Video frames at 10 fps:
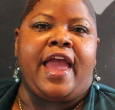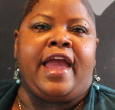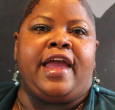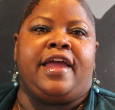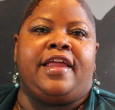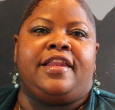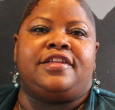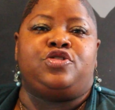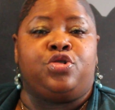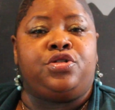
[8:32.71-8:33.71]

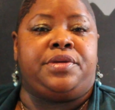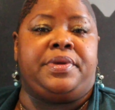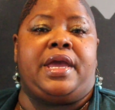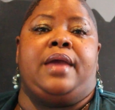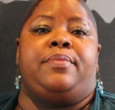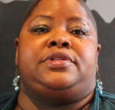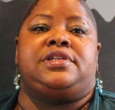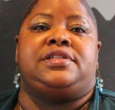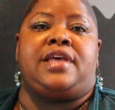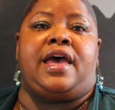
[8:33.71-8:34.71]
and truly be able
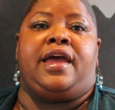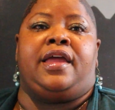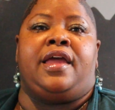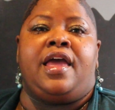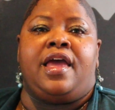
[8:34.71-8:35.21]
to say